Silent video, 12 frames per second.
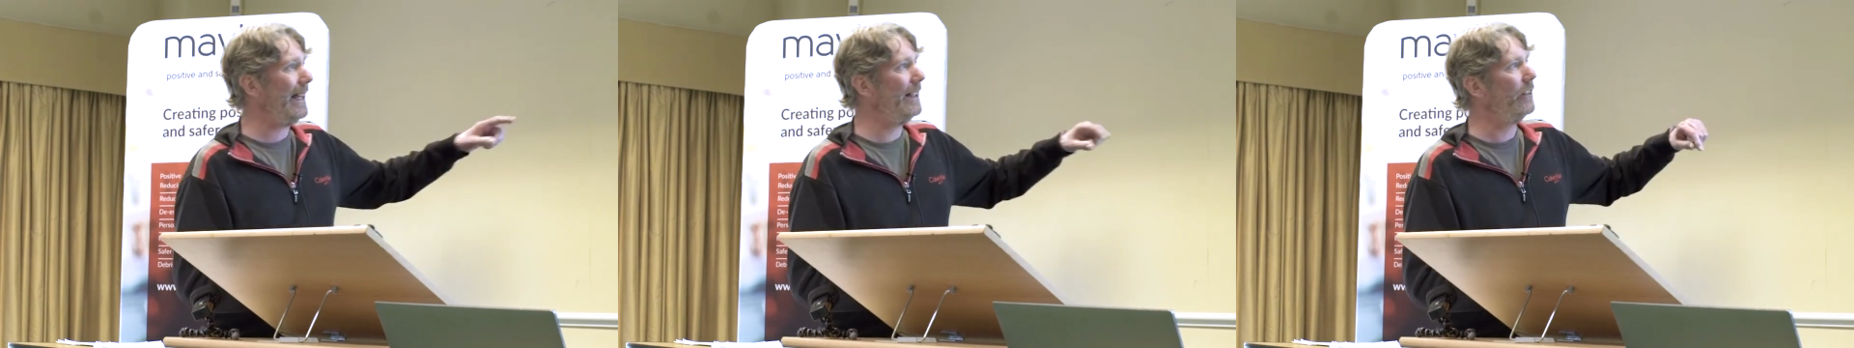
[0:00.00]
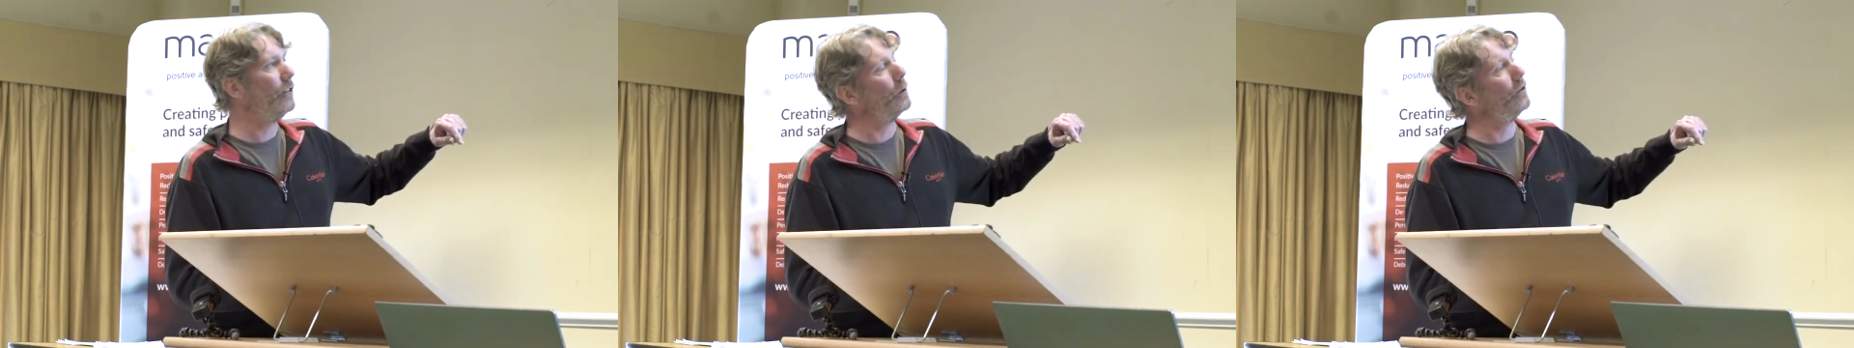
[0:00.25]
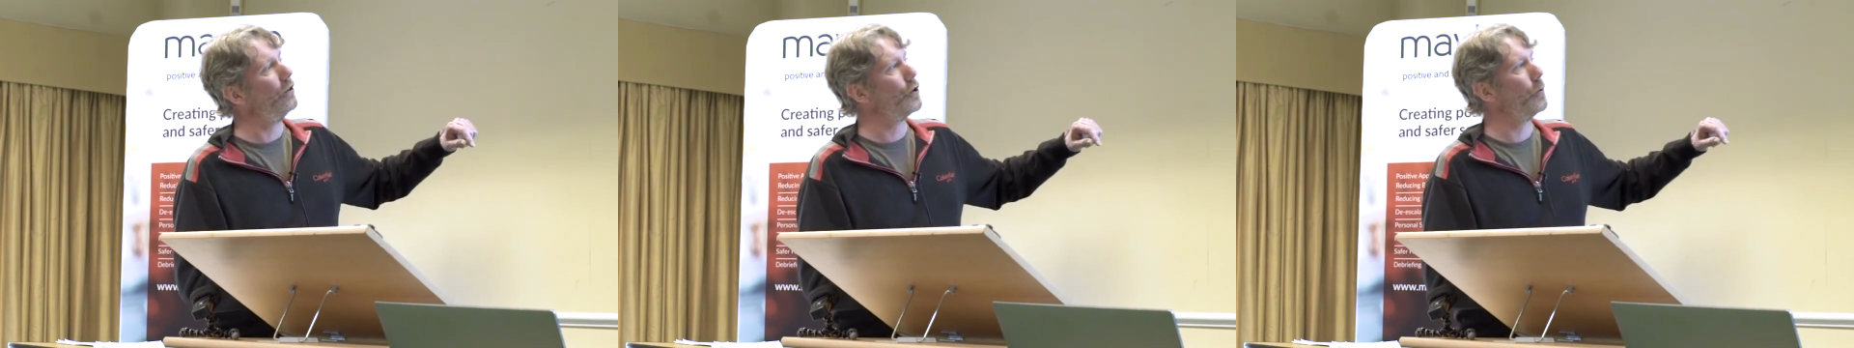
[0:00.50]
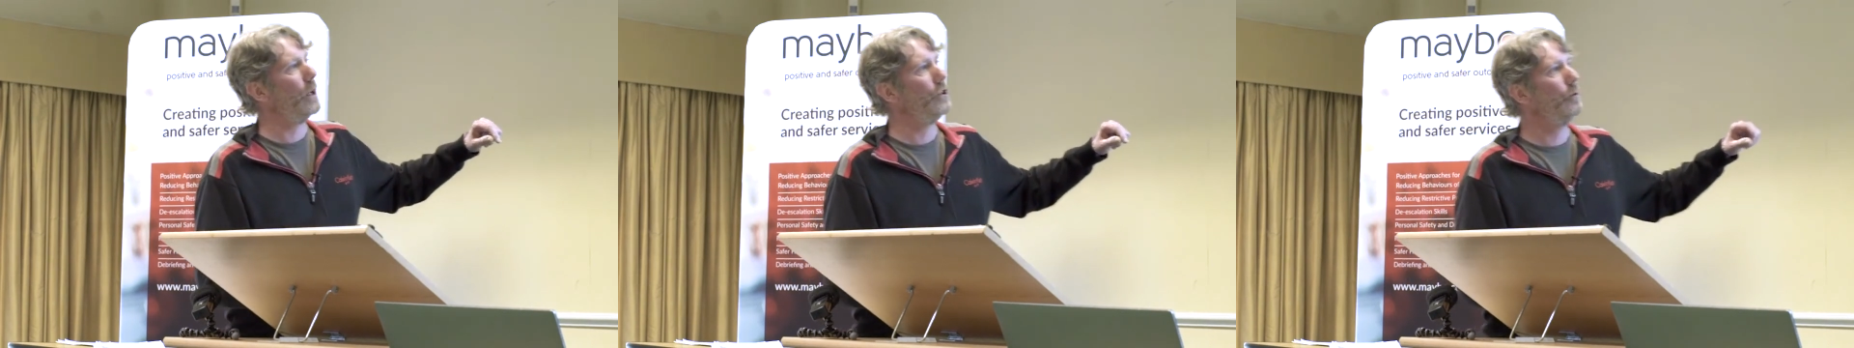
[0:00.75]
into a
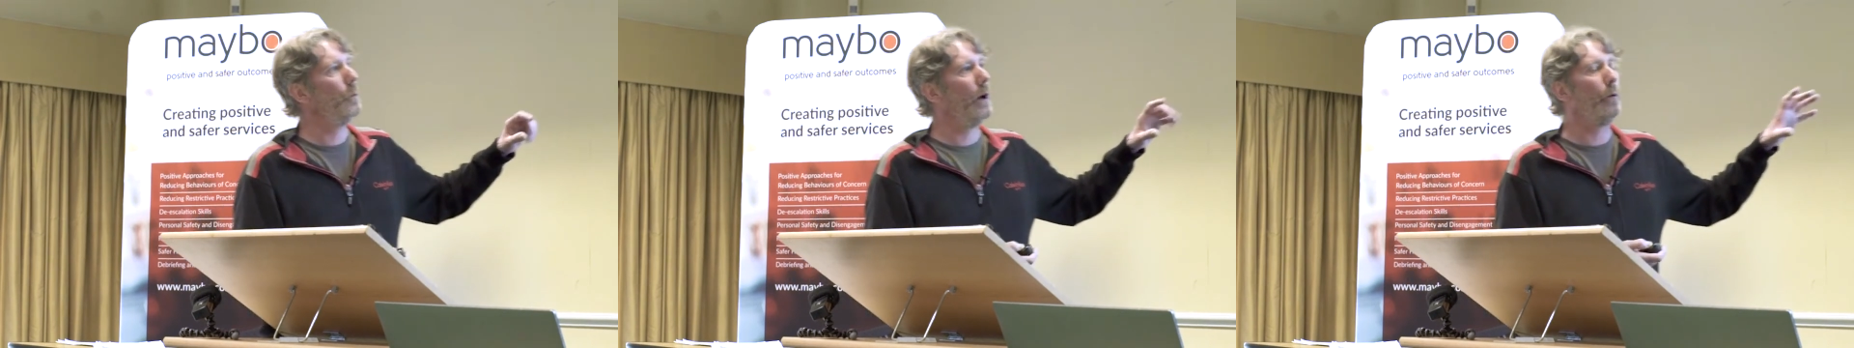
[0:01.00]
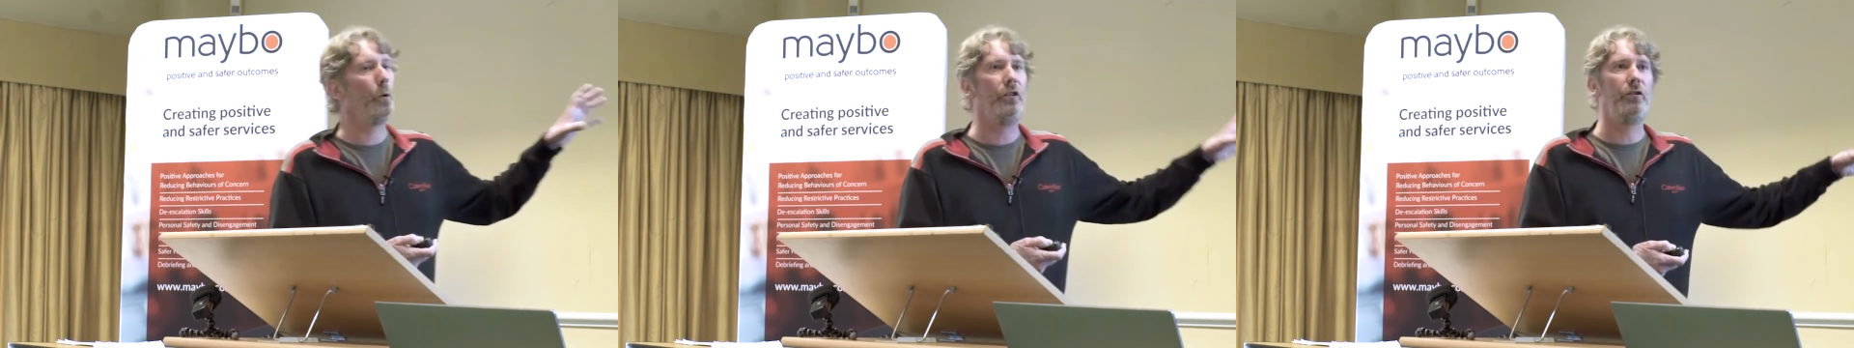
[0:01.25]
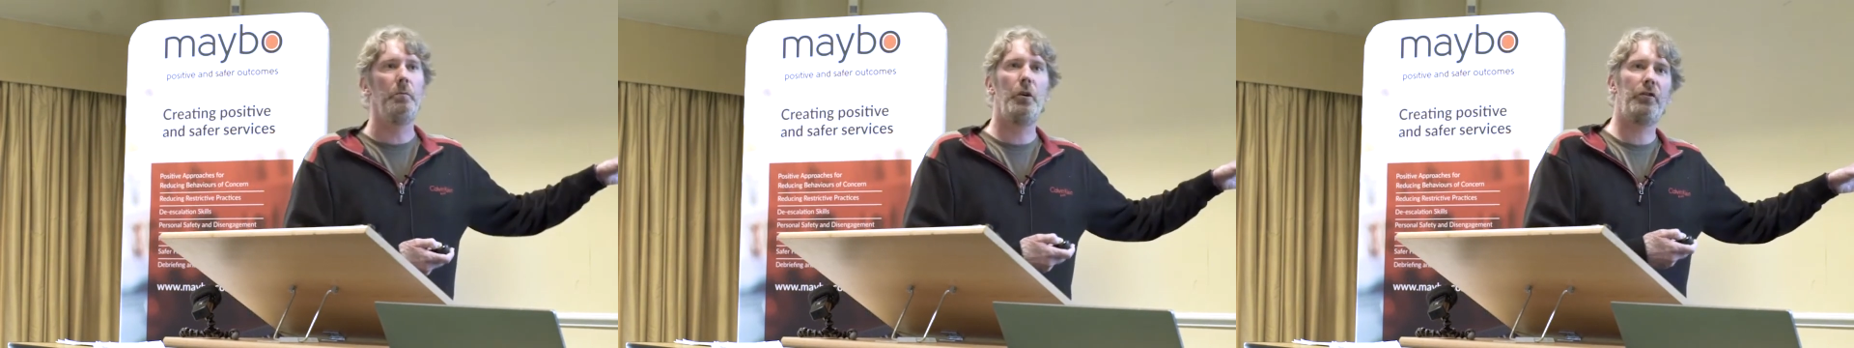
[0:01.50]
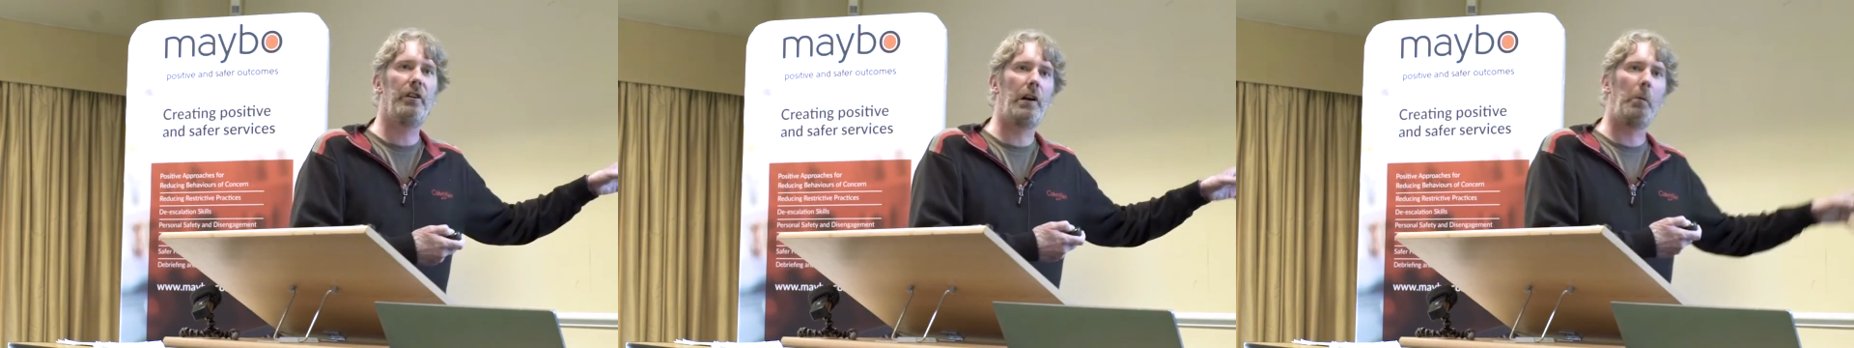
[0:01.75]
situation where autism
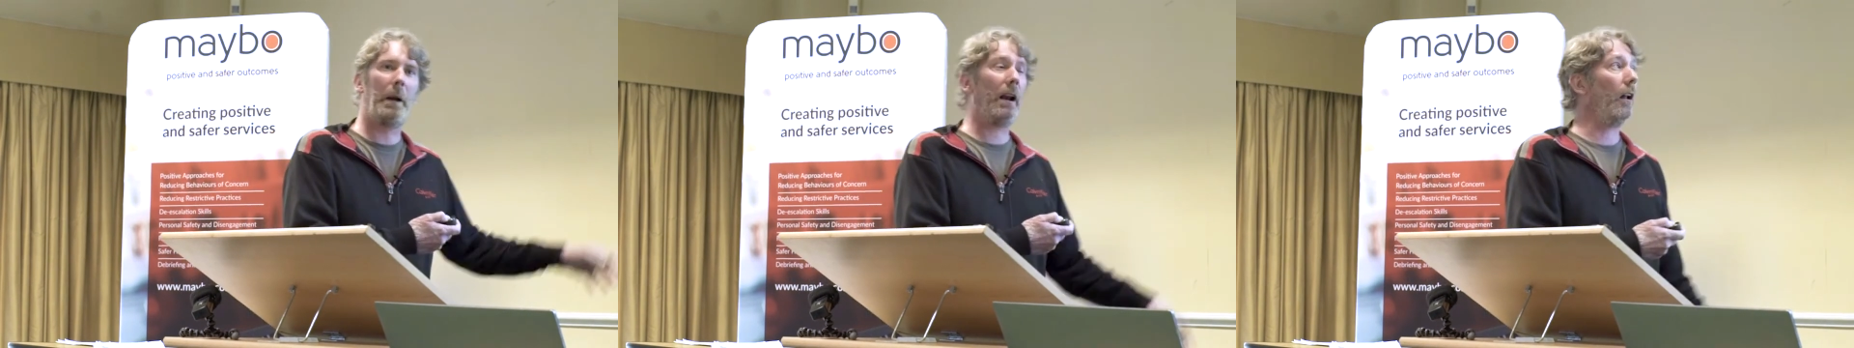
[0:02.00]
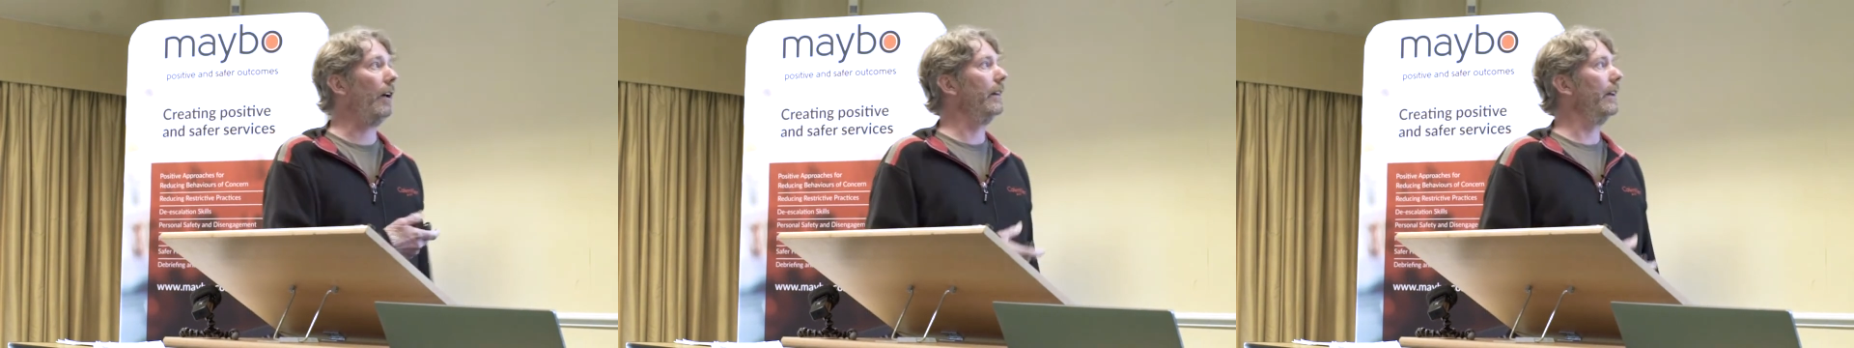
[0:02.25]
looks a little bit like